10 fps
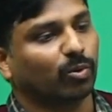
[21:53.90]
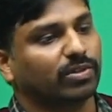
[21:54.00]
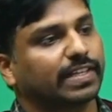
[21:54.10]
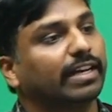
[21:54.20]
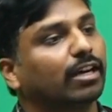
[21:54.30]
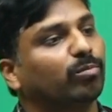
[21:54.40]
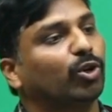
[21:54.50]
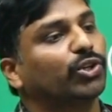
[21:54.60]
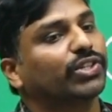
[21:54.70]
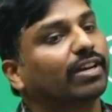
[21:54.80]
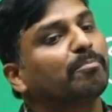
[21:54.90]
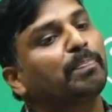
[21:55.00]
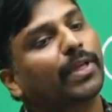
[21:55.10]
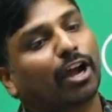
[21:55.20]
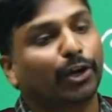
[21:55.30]
Central Pollution
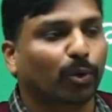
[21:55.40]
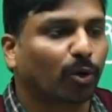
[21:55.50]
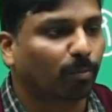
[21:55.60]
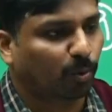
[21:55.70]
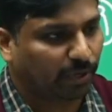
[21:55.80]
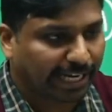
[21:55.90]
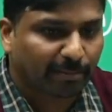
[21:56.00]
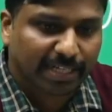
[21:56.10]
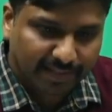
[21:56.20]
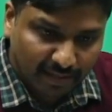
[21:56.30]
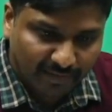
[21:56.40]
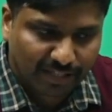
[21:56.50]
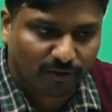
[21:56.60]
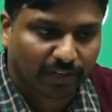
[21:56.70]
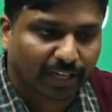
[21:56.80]
Control Board, name itself it's
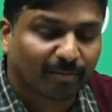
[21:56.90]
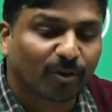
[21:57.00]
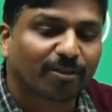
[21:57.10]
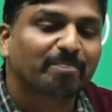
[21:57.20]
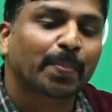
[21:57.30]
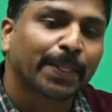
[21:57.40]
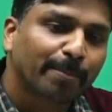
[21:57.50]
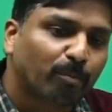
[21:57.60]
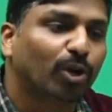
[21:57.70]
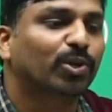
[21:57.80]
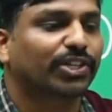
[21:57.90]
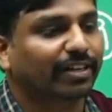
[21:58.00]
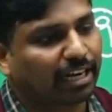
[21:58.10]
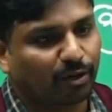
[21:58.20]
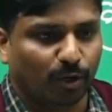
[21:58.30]
talking about Pollution
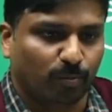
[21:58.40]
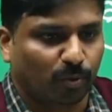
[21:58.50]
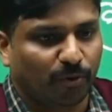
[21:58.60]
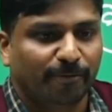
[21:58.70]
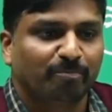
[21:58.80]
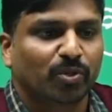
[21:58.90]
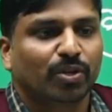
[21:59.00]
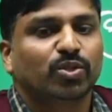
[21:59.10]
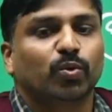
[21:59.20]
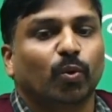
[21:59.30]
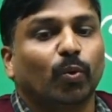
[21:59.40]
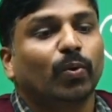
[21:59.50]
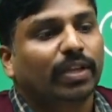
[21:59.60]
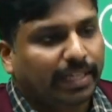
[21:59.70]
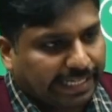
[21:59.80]
Control Board. So
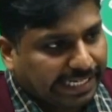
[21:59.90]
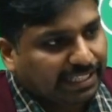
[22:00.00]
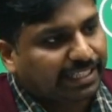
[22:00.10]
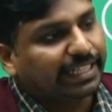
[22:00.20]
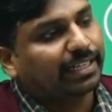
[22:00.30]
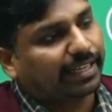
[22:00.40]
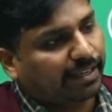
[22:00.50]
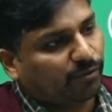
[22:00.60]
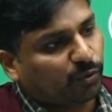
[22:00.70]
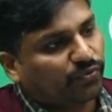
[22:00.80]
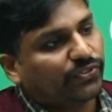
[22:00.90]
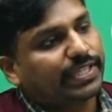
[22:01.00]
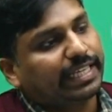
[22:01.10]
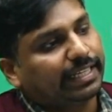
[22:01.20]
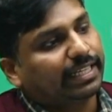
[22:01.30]
anything, if you
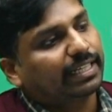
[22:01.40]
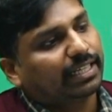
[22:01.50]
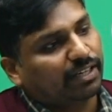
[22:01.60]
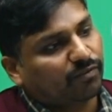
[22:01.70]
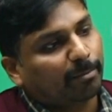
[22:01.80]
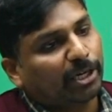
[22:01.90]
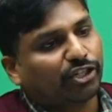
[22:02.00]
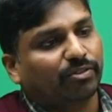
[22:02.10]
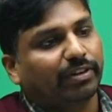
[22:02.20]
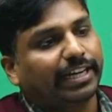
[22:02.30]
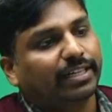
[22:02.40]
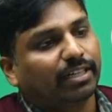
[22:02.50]
see information related